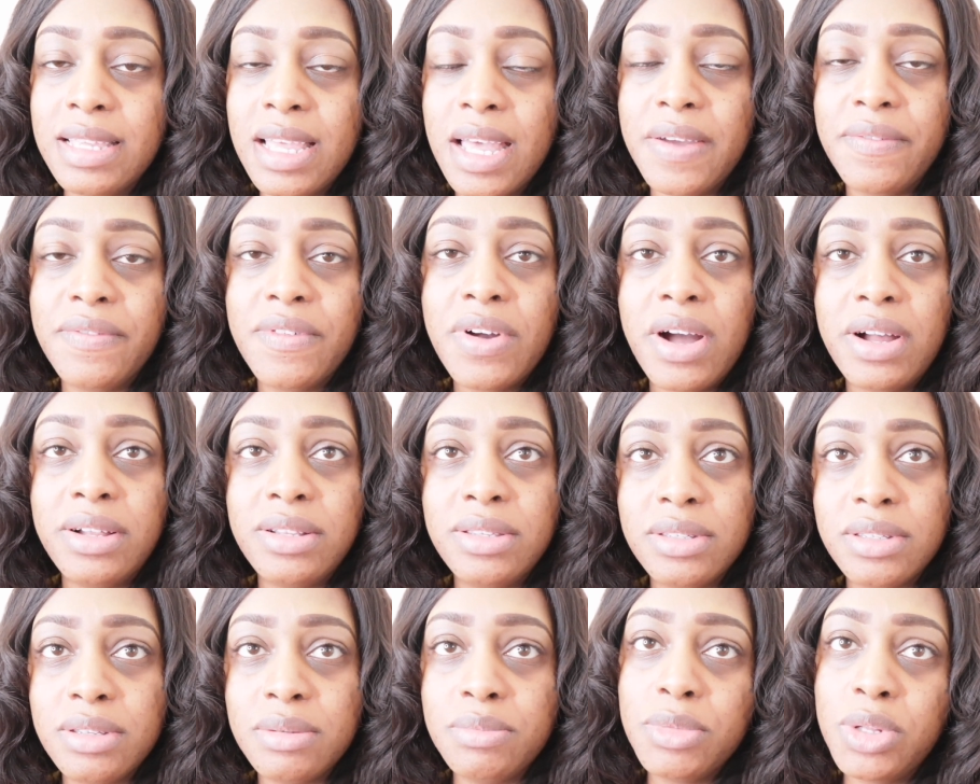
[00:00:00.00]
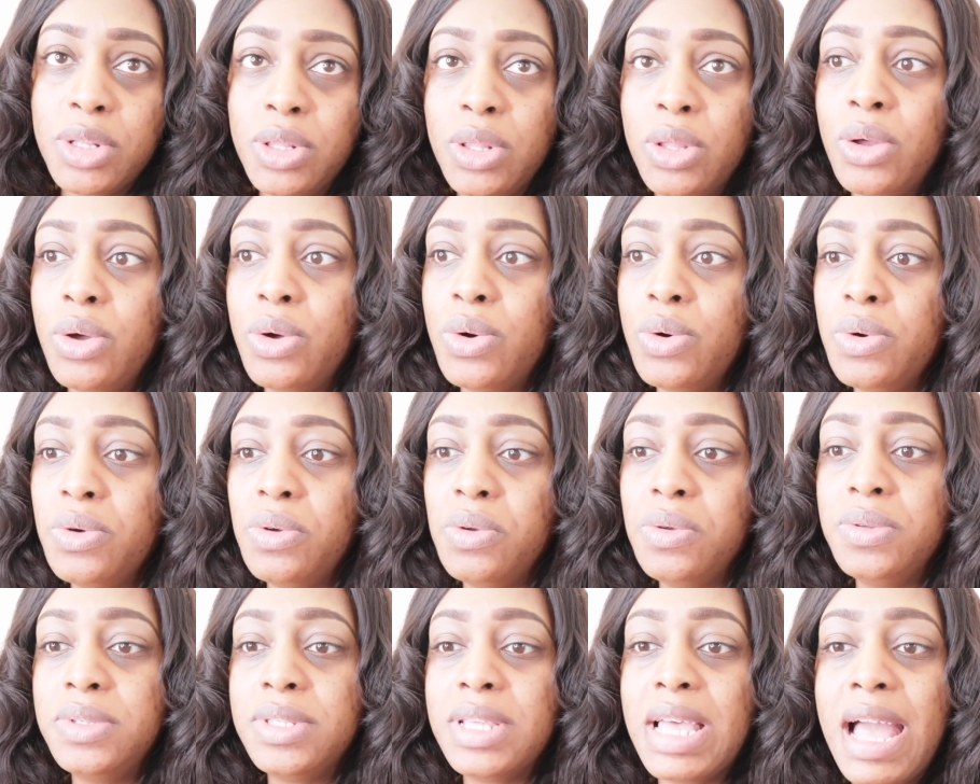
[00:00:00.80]
I've gotten some
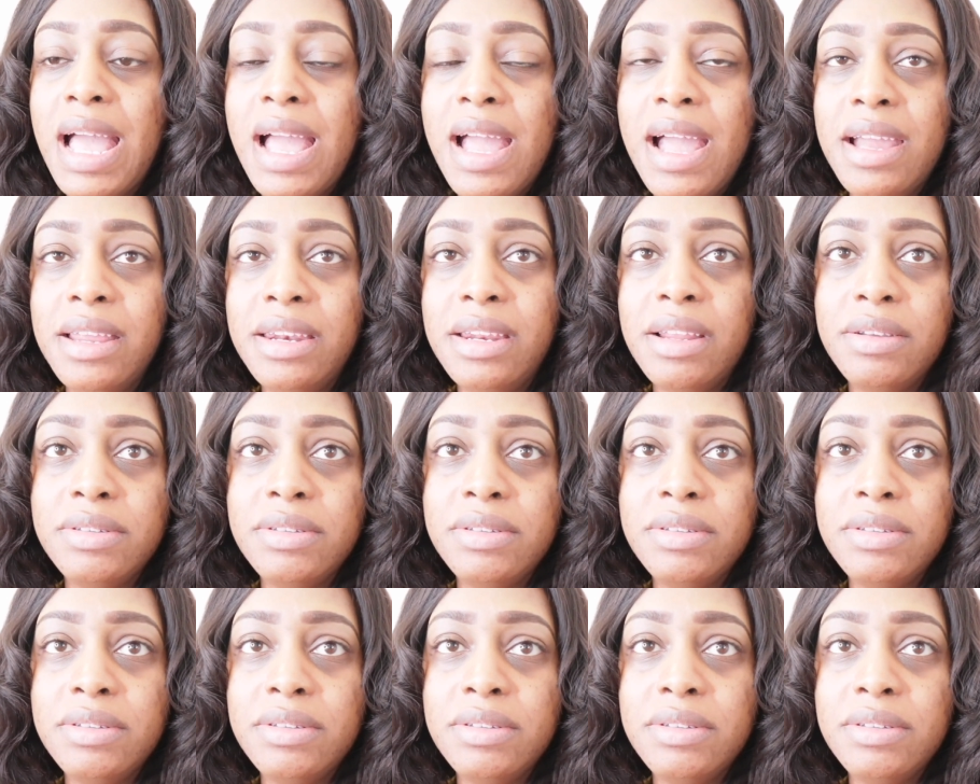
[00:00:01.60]
clothes, and